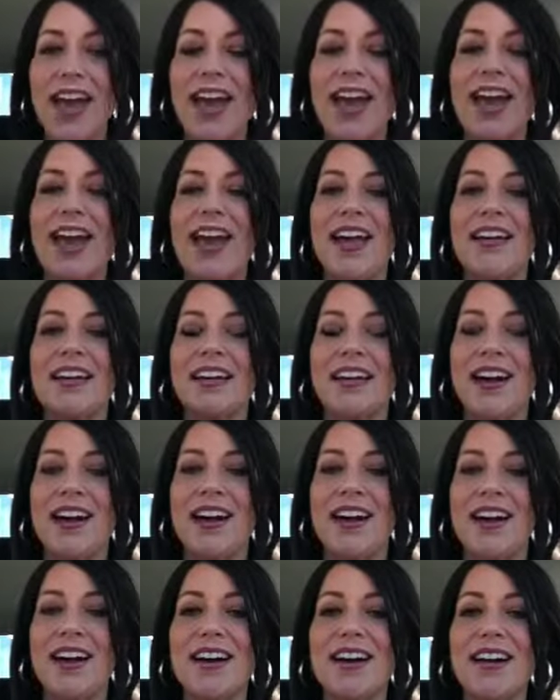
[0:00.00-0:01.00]
And,
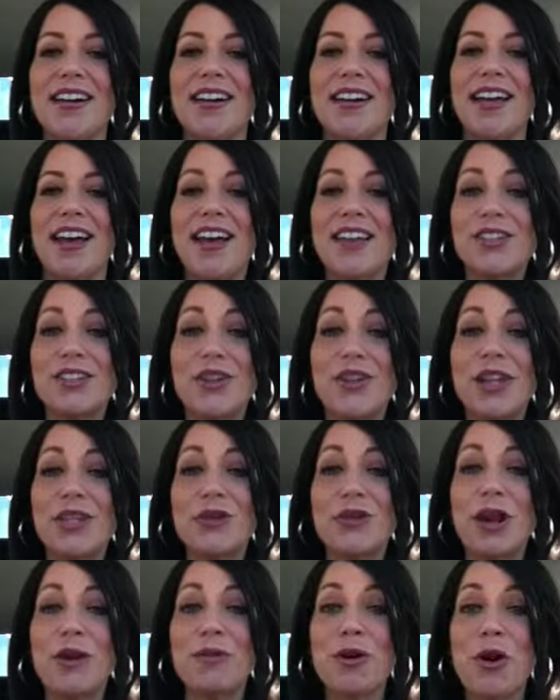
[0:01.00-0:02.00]
uh, and so
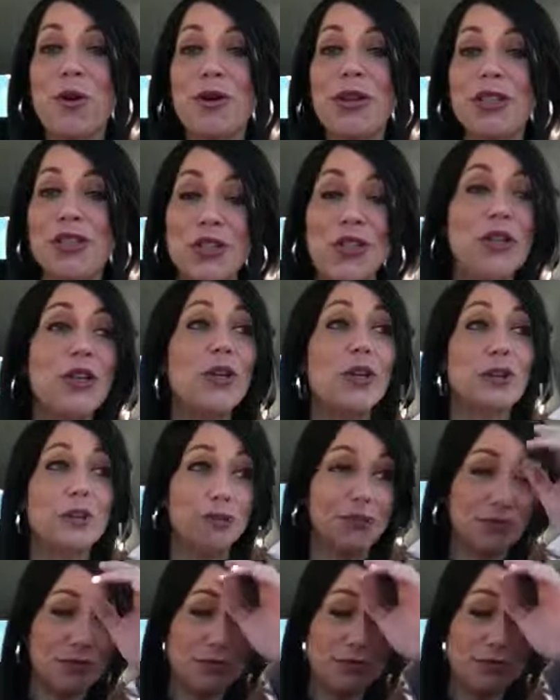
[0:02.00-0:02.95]
that's what I'm going to do.